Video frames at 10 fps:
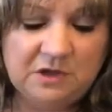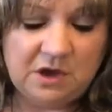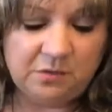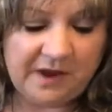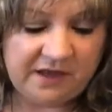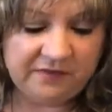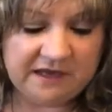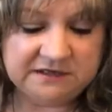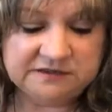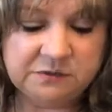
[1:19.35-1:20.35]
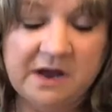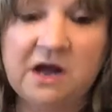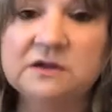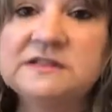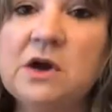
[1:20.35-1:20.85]
around that as
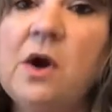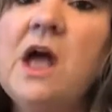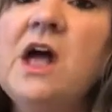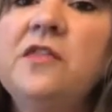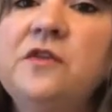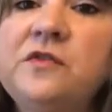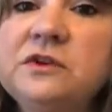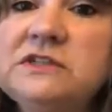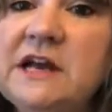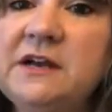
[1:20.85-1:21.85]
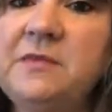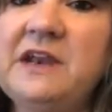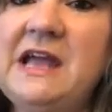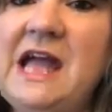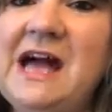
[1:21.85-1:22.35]
well. So the first item that
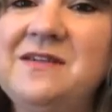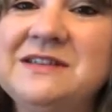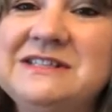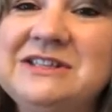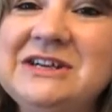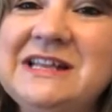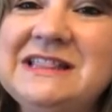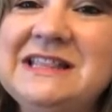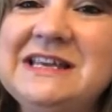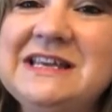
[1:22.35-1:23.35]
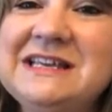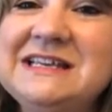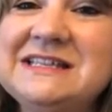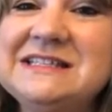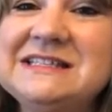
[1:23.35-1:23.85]
I have is, look at
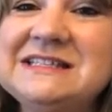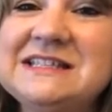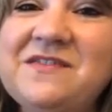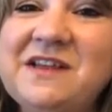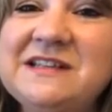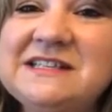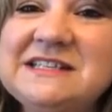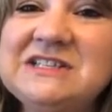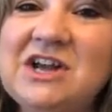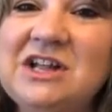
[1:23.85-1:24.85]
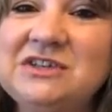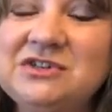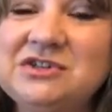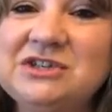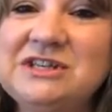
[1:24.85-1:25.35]
this. I found this at Dollar
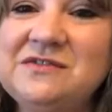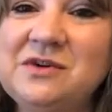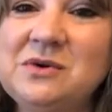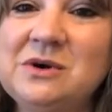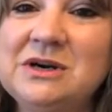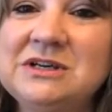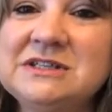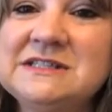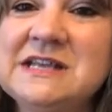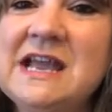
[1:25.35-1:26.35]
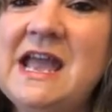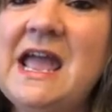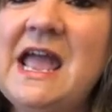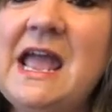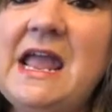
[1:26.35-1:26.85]
Tree, of course.
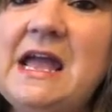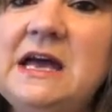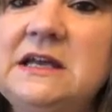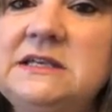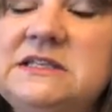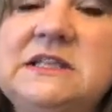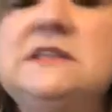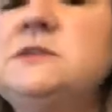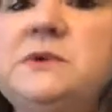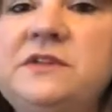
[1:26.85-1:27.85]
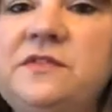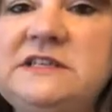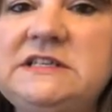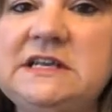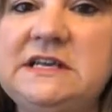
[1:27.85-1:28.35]
And it is one of the
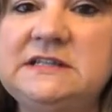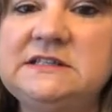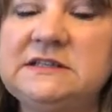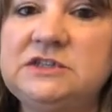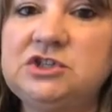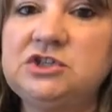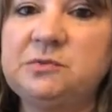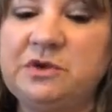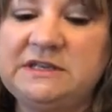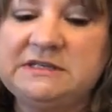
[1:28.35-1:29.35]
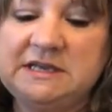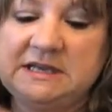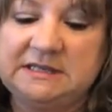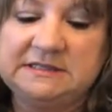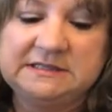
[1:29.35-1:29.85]
tins, the gingerbread
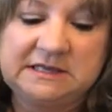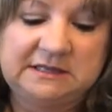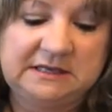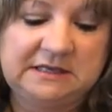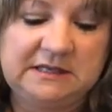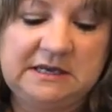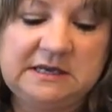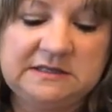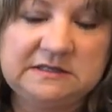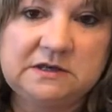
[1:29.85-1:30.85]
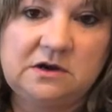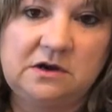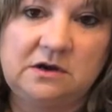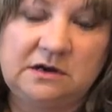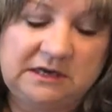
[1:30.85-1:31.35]
tins, and then these
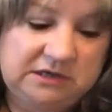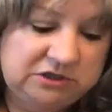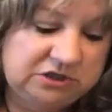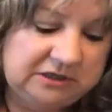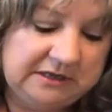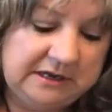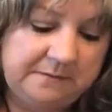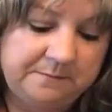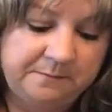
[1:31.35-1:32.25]
are actually